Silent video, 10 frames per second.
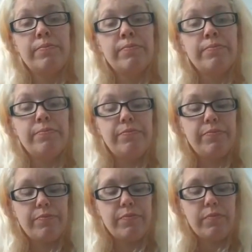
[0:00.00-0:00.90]
So,
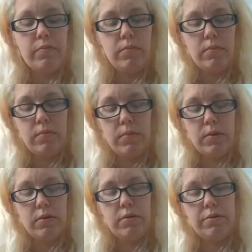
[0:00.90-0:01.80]
that
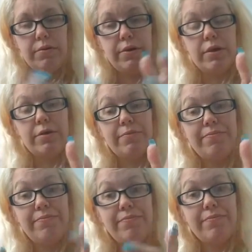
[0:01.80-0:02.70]
was the update.
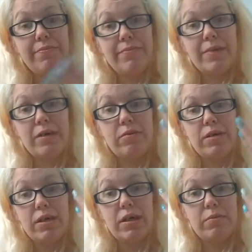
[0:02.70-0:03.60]
I'm a fucking mess. I
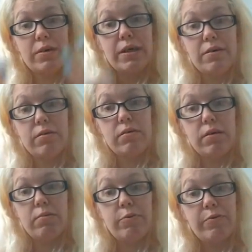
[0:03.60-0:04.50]
don't know if I'm
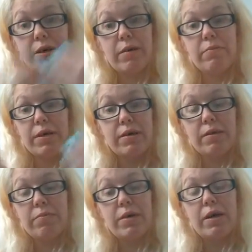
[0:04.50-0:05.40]
gonna update anymore
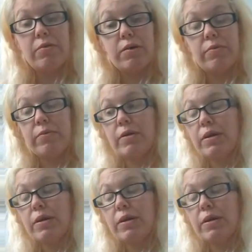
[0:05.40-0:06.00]
or not, but